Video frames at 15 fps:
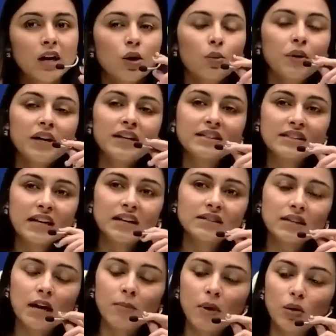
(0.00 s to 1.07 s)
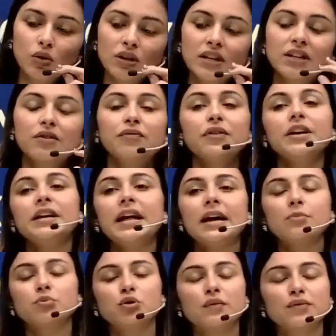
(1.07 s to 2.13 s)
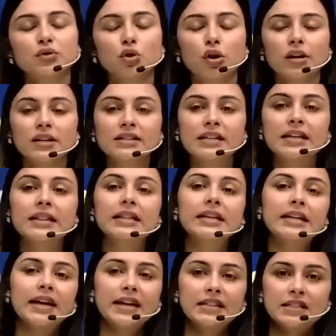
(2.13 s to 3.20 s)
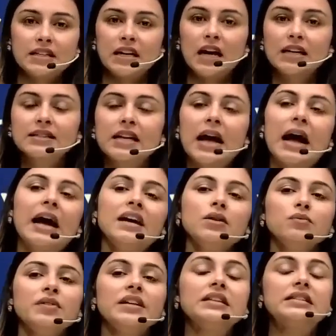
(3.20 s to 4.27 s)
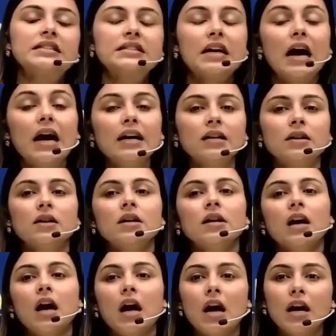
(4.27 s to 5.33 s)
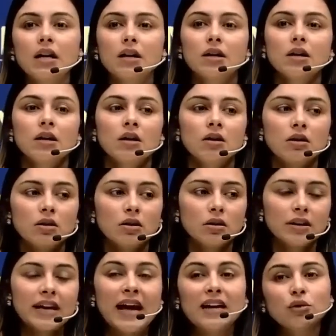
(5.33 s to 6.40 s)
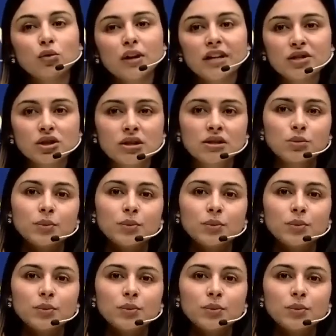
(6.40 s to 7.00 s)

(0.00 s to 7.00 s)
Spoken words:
We'll discuss about the different types of solids in the next class, and we'll start our calculations.